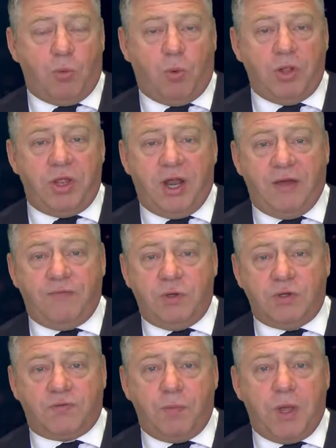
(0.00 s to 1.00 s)
One that I've
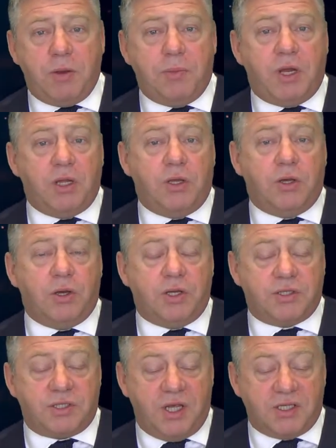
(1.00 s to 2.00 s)
used for many
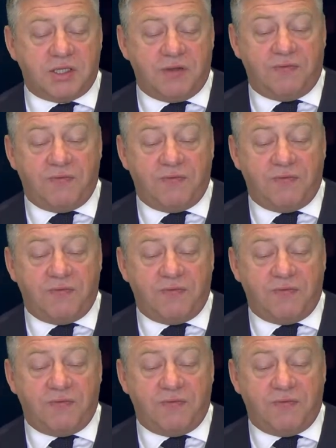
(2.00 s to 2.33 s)
years is the